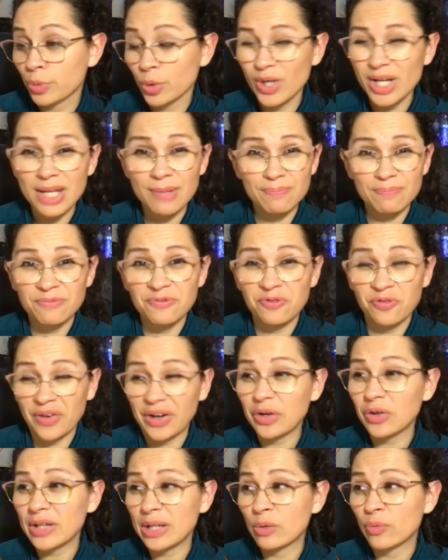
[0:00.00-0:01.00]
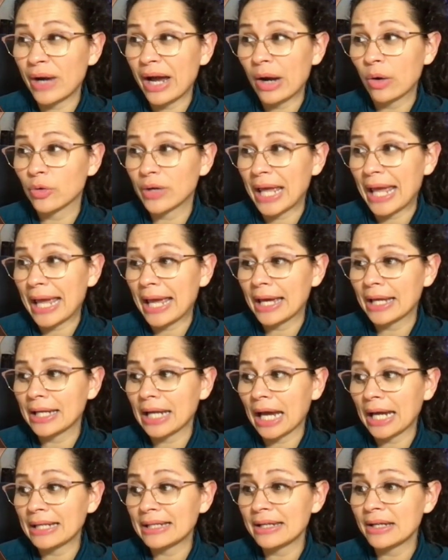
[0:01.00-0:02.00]
pretty fairly round.
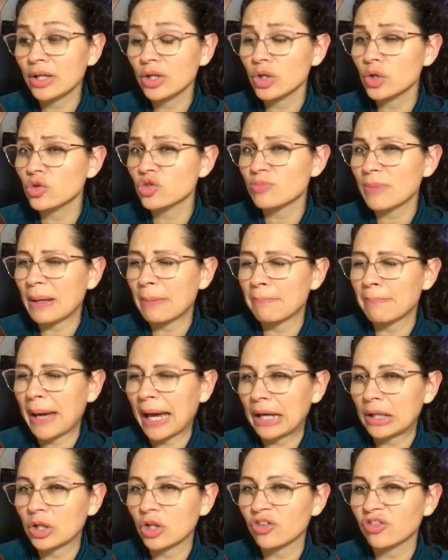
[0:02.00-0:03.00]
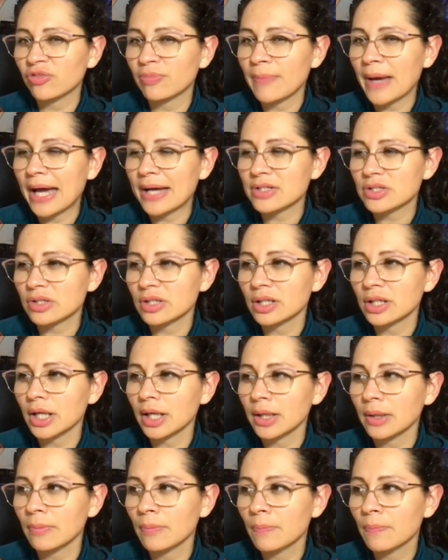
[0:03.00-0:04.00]
And I didn't use my Batnoff mask
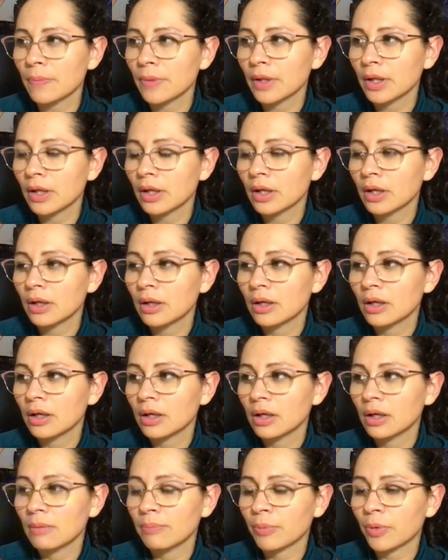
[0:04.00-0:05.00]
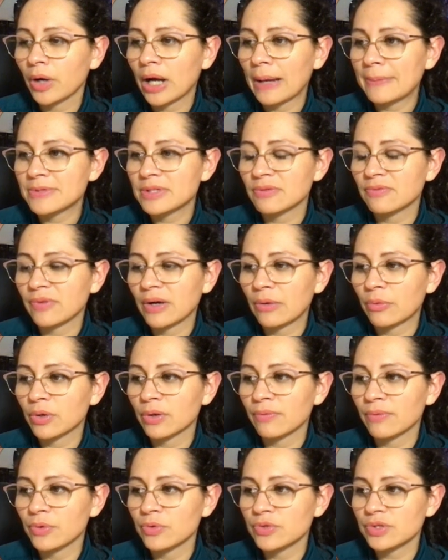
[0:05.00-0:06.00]
tonight. Perhaps if I
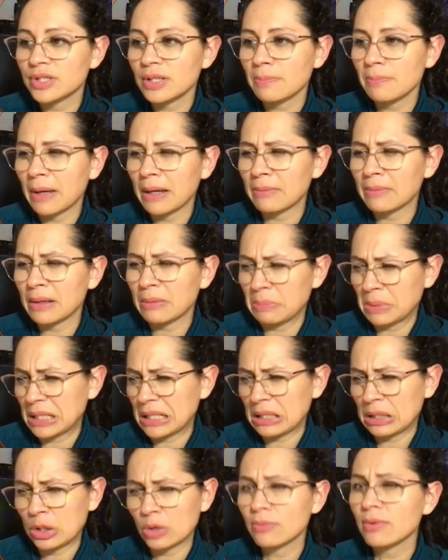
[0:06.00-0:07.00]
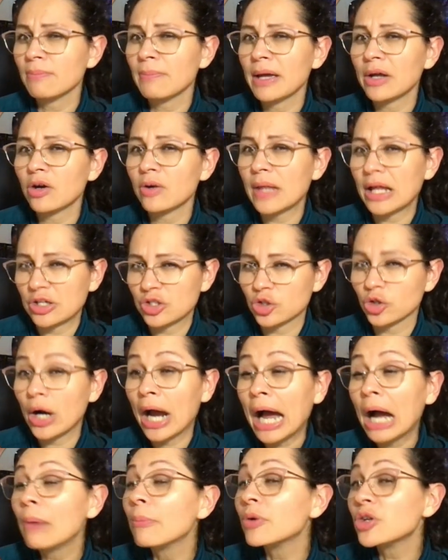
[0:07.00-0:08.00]
would have used it, might have been a little bit better. Not sure
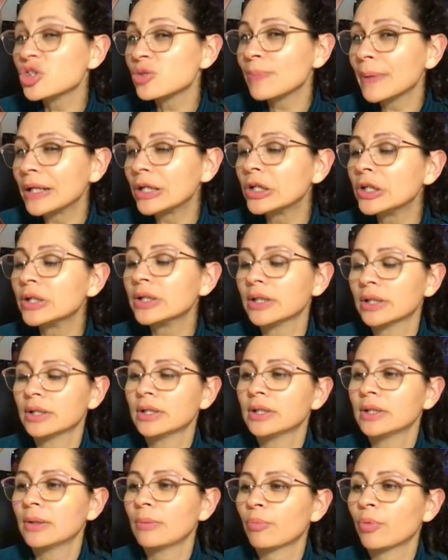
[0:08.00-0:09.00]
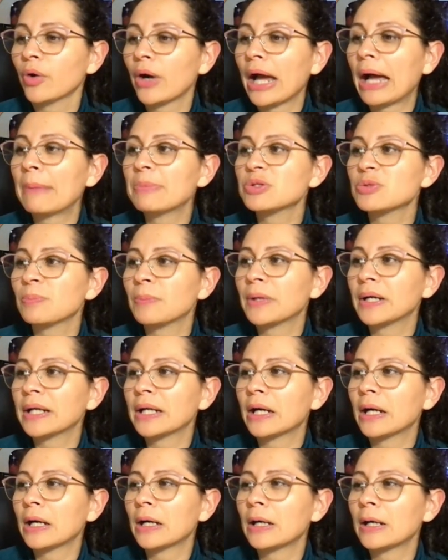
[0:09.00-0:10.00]
how much better, perhaps,
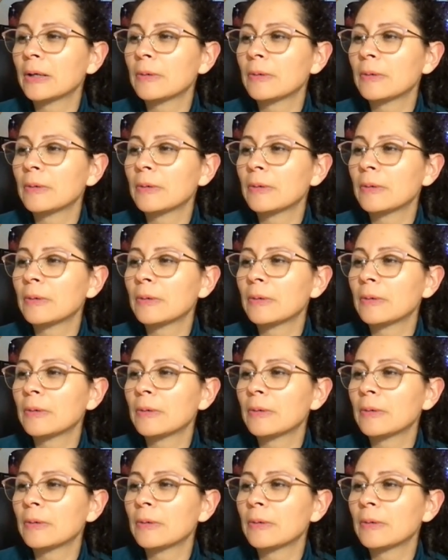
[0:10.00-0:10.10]
but